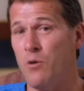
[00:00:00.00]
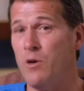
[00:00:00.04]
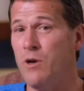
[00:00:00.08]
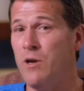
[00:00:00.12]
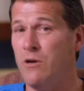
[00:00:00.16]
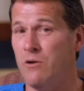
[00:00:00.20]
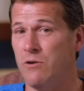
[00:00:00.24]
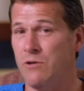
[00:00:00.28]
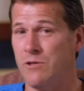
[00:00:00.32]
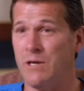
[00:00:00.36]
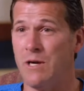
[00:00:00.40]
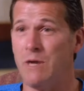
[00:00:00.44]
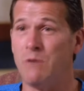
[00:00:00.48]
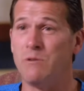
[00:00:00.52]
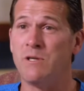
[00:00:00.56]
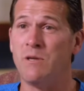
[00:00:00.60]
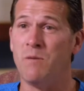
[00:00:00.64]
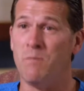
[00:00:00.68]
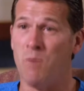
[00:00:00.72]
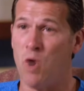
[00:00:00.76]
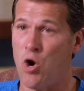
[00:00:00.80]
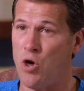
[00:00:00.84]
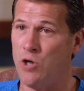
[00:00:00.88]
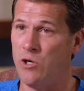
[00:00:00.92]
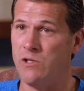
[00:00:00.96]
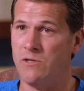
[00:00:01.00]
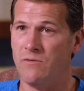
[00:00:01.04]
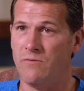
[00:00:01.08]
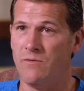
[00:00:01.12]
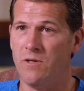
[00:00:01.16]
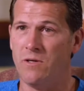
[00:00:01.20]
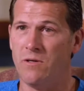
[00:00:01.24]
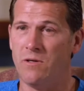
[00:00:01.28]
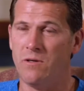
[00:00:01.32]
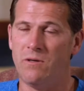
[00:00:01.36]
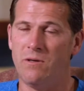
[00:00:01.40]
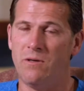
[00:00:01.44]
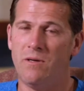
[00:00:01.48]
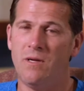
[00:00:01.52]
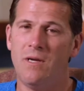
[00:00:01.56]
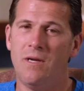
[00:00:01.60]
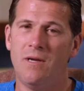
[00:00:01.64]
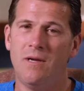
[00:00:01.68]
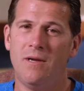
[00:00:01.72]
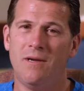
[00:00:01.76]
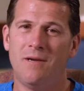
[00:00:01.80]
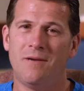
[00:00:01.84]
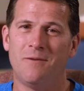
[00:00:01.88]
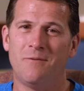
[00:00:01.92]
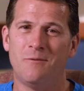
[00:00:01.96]
years I was in Martinsville
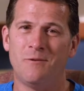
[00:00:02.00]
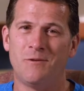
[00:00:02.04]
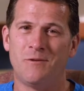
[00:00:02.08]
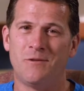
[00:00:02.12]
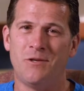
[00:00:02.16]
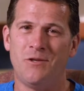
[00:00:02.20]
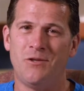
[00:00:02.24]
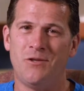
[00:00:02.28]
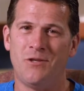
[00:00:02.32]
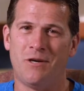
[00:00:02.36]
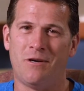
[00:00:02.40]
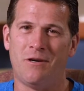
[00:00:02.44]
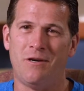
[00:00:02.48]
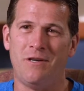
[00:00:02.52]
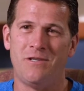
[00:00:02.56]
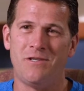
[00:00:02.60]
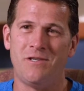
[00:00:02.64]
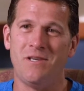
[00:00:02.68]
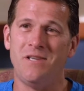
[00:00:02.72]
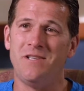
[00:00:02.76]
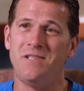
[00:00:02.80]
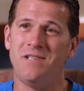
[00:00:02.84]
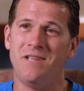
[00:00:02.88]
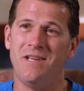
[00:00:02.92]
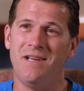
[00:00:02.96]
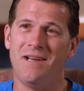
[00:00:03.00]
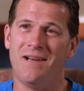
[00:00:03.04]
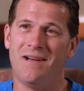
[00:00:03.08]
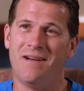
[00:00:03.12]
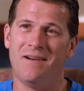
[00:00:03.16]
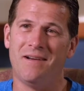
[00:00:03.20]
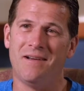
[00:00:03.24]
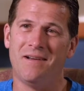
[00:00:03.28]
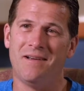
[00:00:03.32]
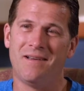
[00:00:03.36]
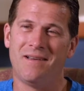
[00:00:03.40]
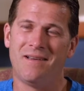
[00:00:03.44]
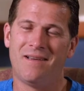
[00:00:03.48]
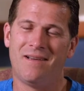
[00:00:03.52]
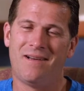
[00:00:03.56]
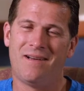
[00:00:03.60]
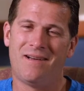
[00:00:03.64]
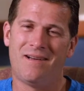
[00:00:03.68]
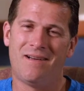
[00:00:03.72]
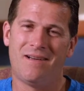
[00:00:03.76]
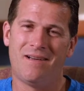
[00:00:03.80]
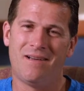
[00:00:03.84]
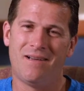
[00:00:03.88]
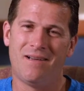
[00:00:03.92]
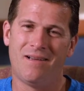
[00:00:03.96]
was the Jerry Seestein era.
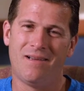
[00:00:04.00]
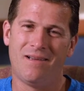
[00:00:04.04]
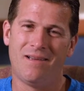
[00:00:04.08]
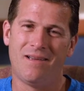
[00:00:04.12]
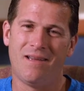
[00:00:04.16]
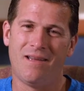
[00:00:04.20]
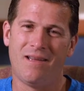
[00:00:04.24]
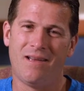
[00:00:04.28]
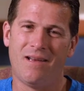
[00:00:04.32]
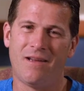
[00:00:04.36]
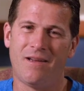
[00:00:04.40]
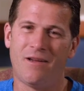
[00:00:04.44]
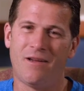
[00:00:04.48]
And it